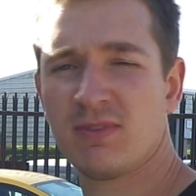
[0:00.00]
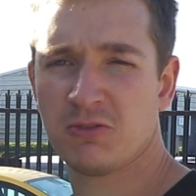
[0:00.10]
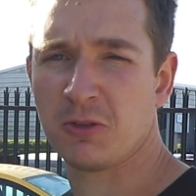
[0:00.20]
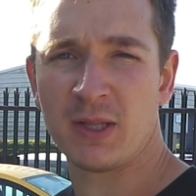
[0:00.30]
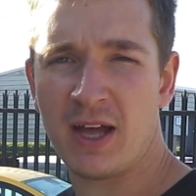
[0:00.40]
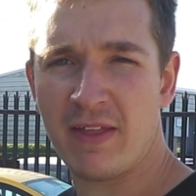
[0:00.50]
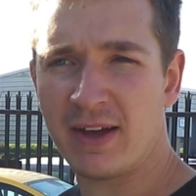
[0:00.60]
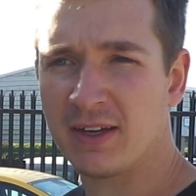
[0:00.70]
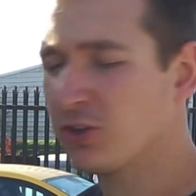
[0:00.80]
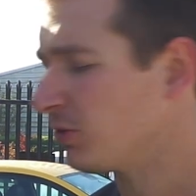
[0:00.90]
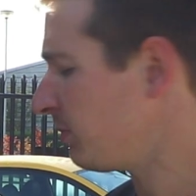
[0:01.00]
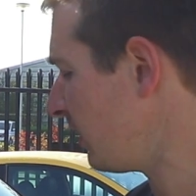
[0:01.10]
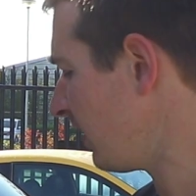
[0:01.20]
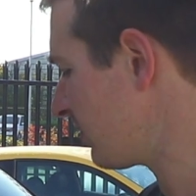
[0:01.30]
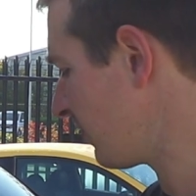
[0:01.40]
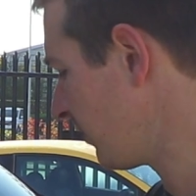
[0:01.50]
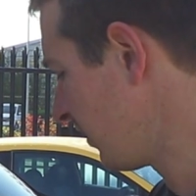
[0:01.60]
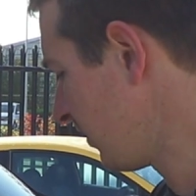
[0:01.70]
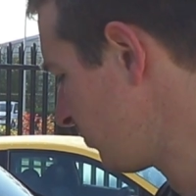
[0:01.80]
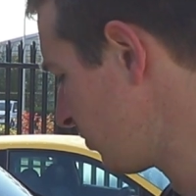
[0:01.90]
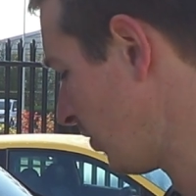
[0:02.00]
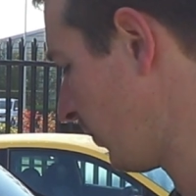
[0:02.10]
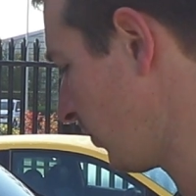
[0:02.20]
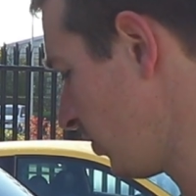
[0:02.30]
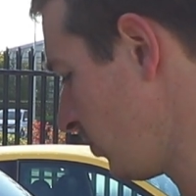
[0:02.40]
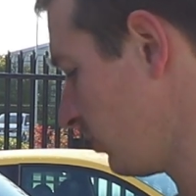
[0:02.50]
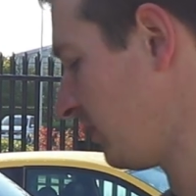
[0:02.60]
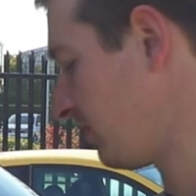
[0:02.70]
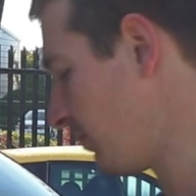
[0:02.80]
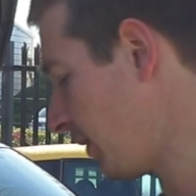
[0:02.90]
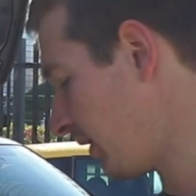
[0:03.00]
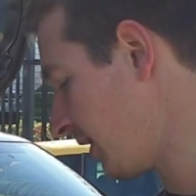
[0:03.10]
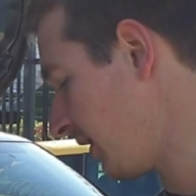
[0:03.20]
Something like that could come later. So we're going to use this as a bit of a